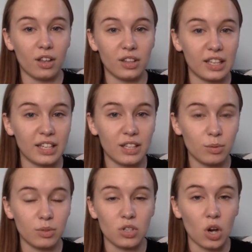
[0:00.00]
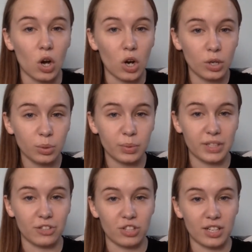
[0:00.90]
like, it was heart
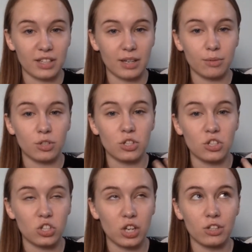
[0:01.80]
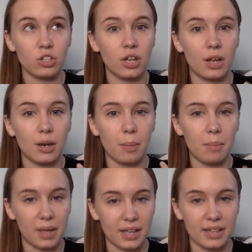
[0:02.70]
wrenching. That was such an
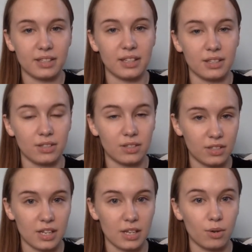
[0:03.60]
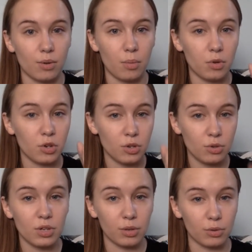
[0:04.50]
amazing scene.
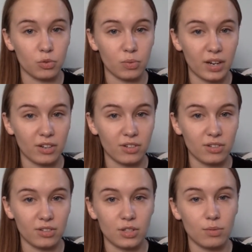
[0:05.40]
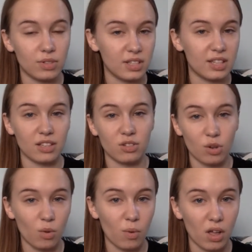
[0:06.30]
Kudos, writers. You did that
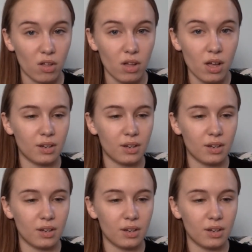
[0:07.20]
so well.